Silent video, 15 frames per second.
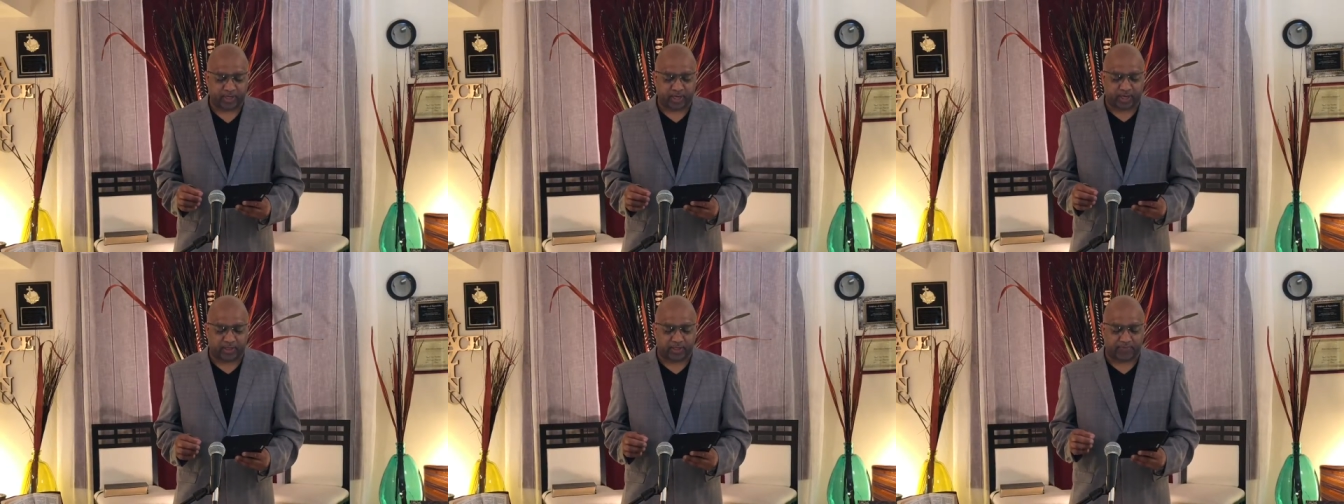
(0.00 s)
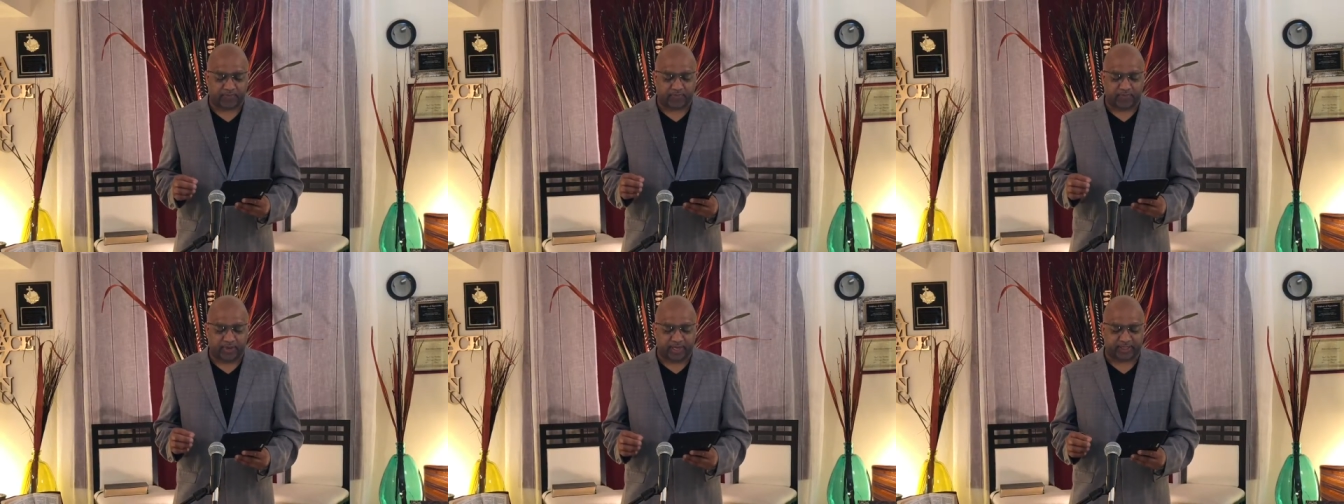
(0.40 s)
in the
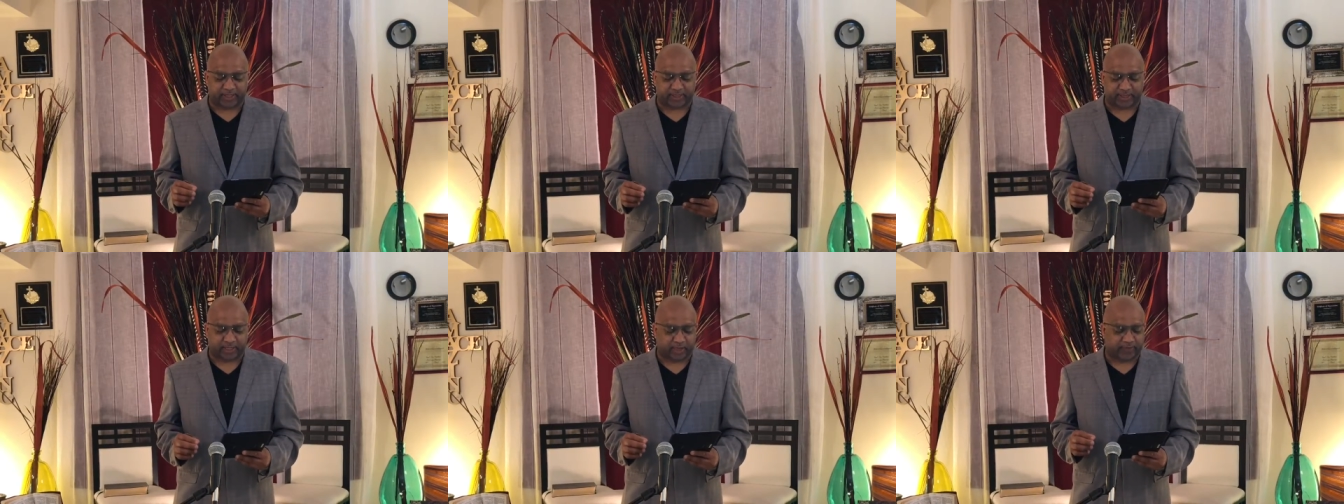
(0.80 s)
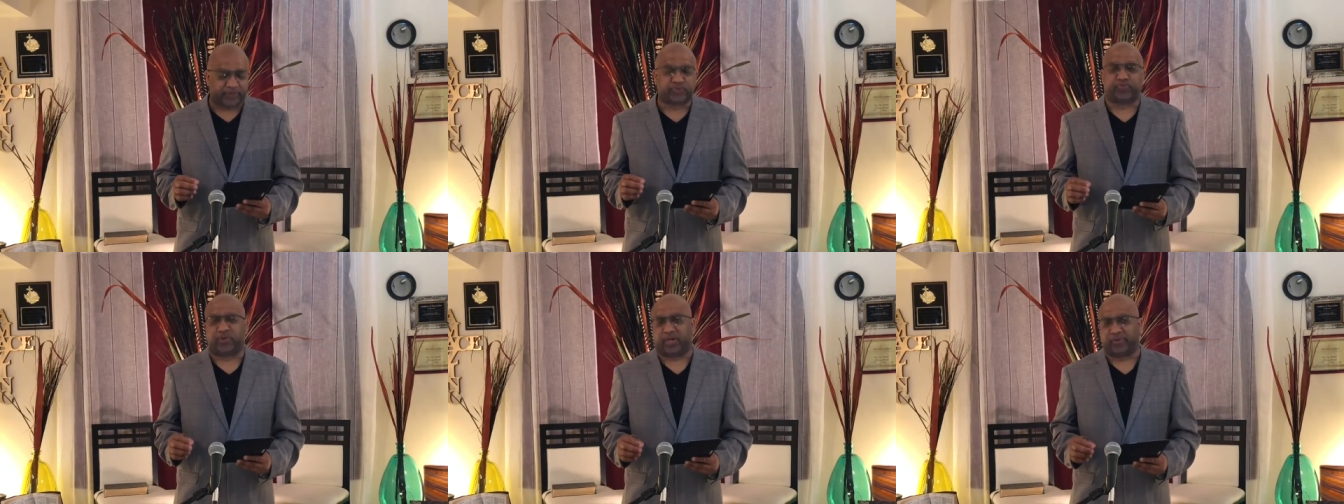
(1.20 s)
midst of
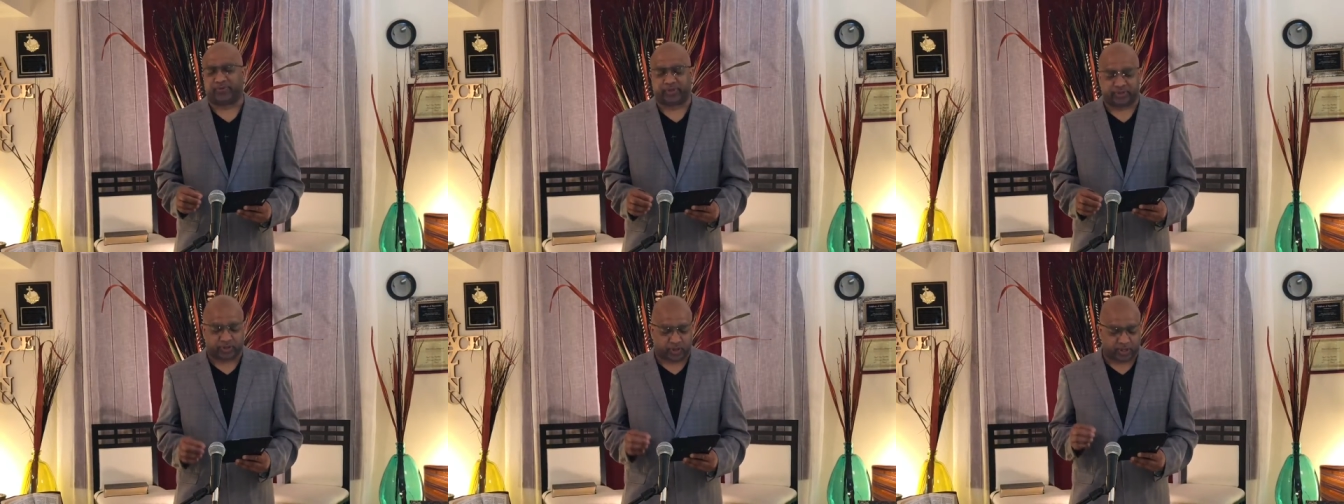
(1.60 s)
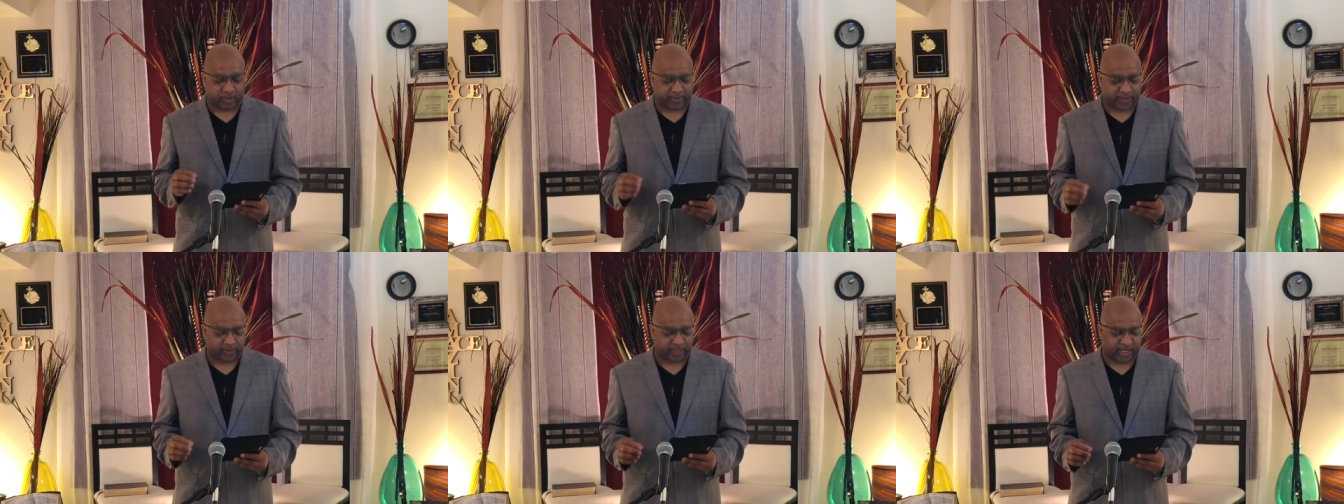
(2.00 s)
his brethren, talking
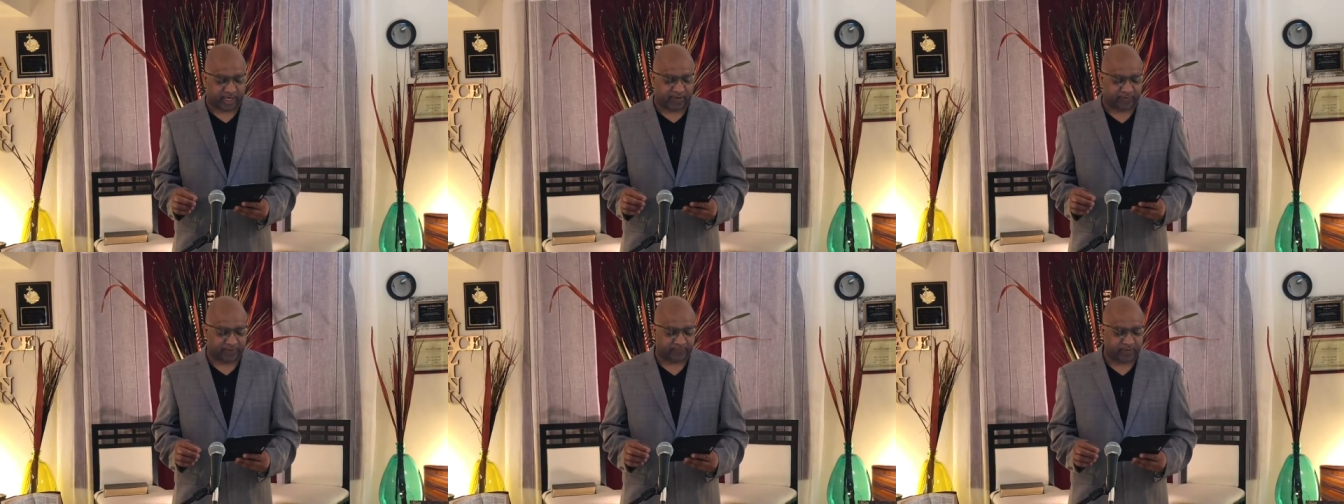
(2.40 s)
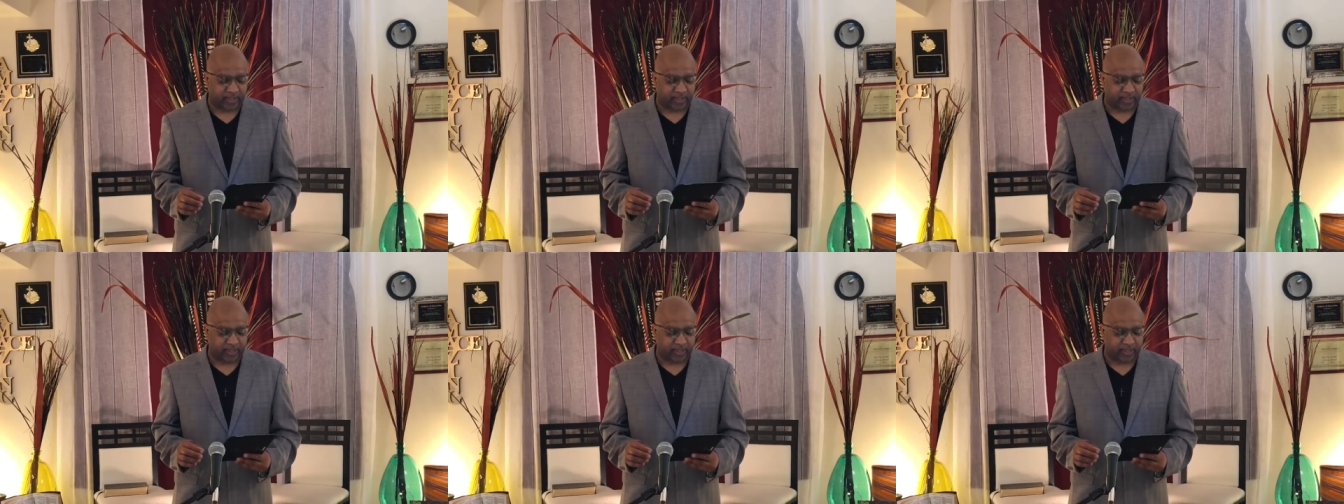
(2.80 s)
about David.